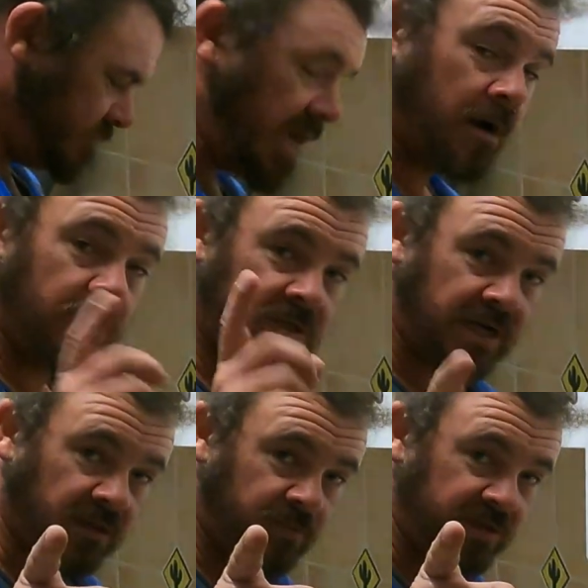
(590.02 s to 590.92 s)
Now I'm not
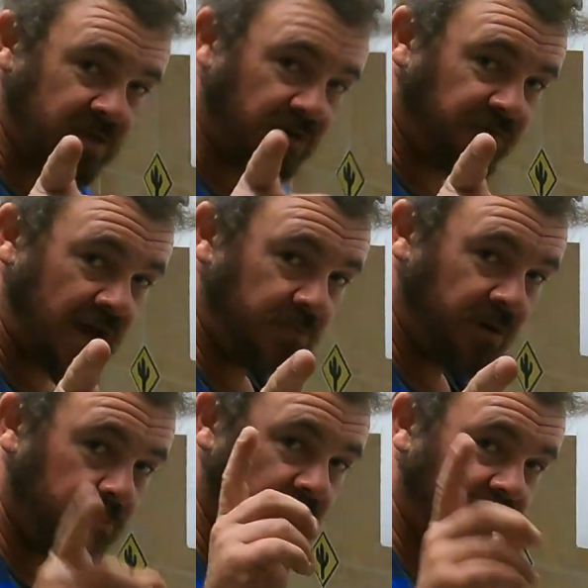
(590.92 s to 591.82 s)
taking the piss out of fat
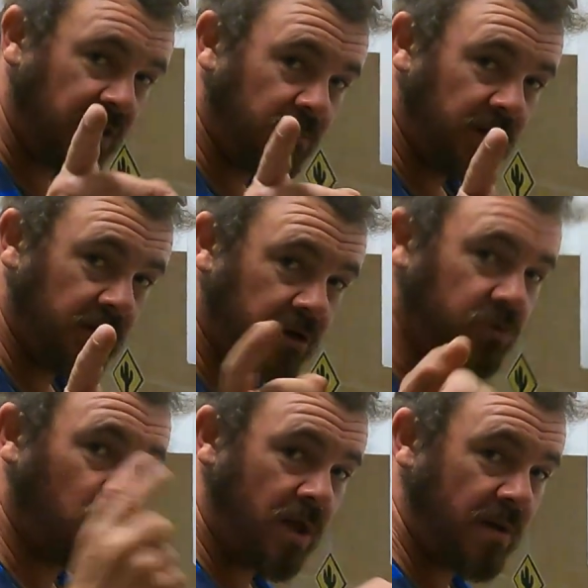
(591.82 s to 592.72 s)
people. If anybody
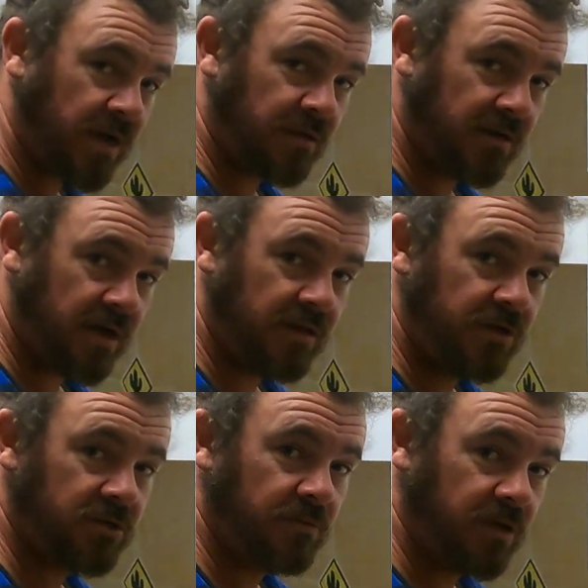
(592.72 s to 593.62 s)
knows, way back in the day, there
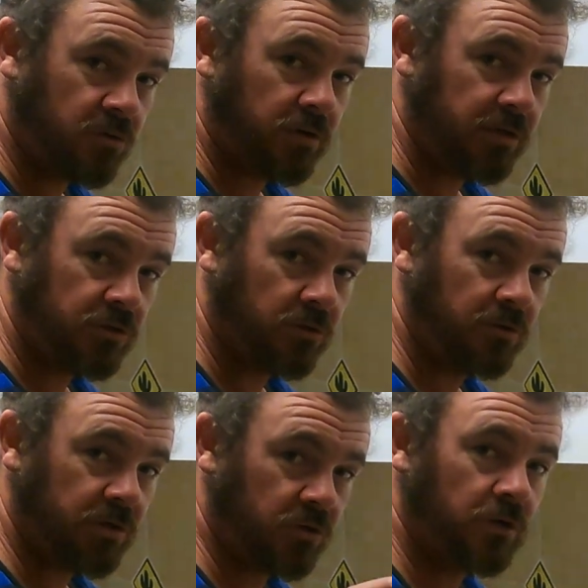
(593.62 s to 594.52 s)
used to be a cooking
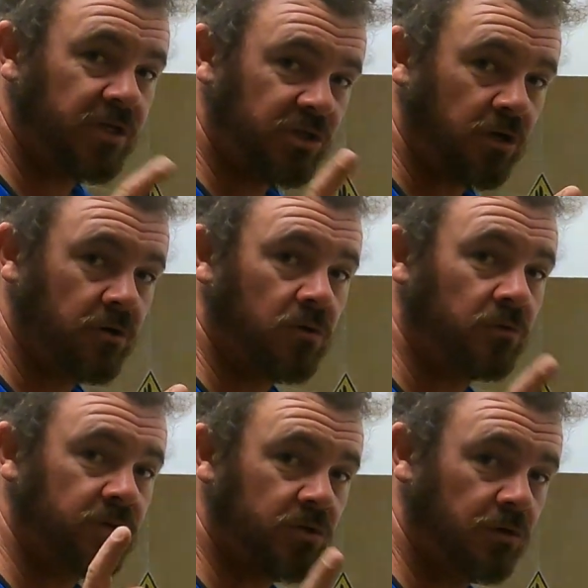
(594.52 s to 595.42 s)
show
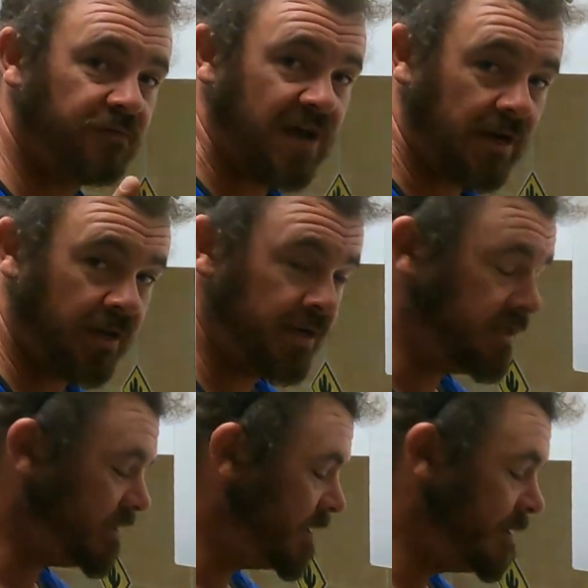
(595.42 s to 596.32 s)
called the 2 Fat
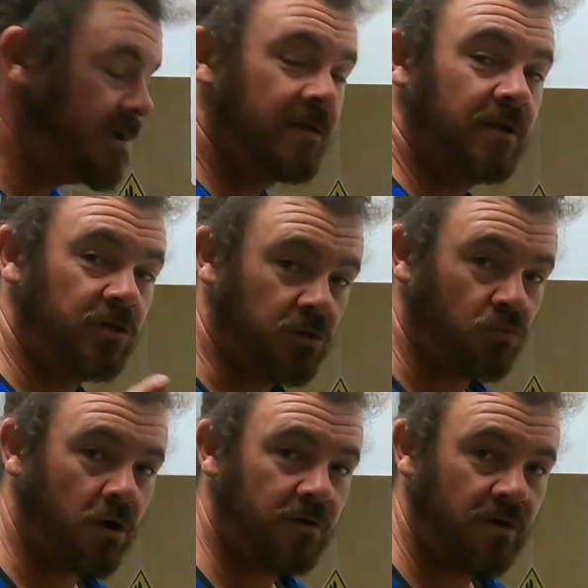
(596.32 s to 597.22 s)
Ladies. They used to
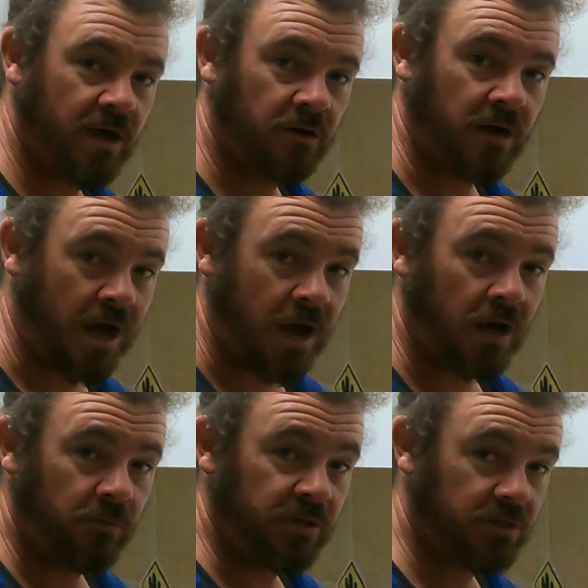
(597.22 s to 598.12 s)
ride around on a
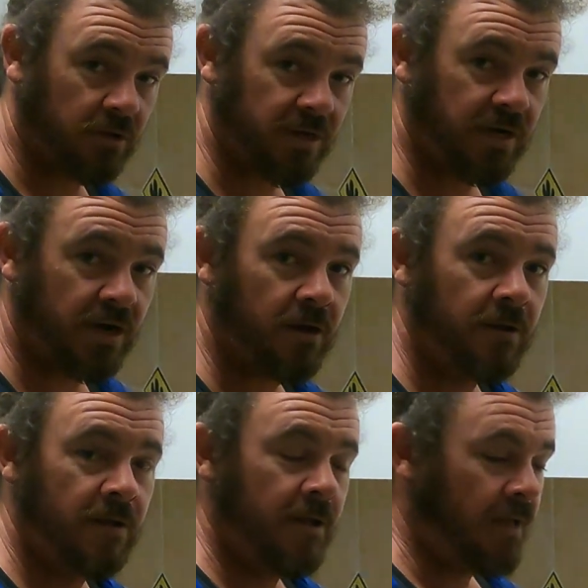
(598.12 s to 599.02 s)
Harley with a
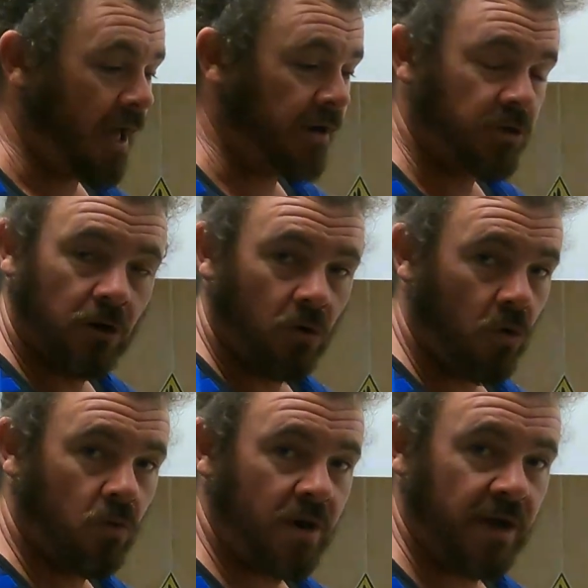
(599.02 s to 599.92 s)
sidecar and go
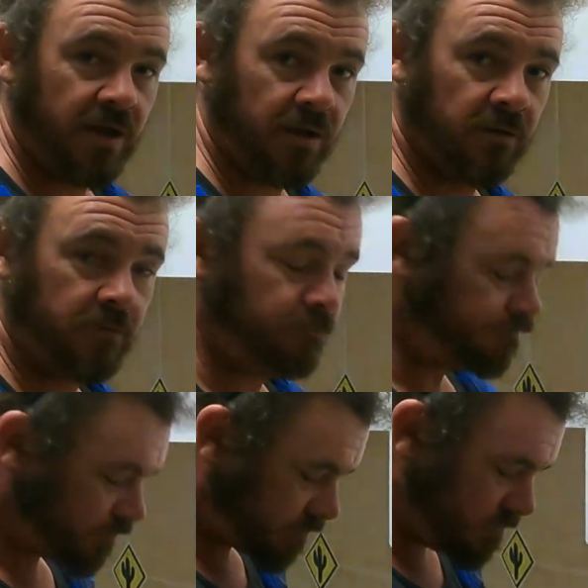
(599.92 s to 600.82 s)
all around England
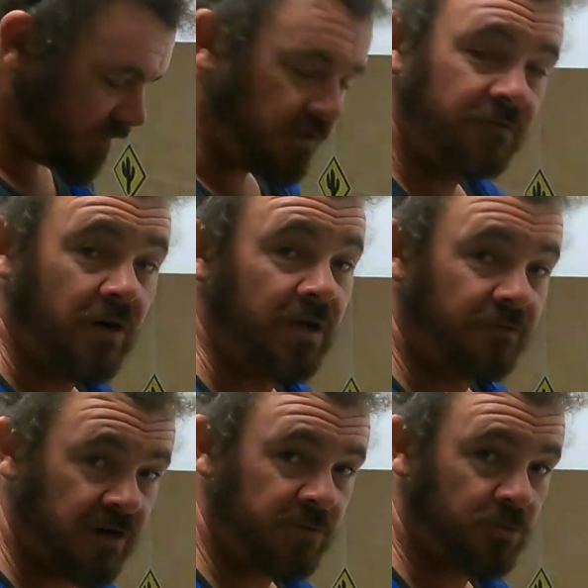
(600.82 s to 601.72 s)
finding
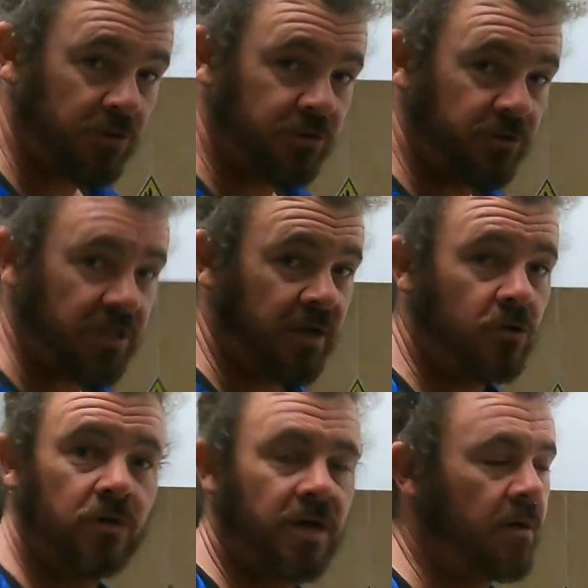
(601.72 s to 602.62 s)
fresh produce and
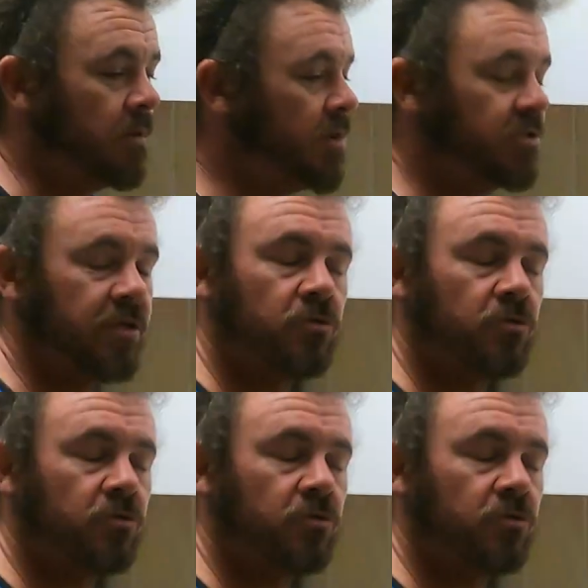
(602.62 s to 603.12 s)
cooking up the most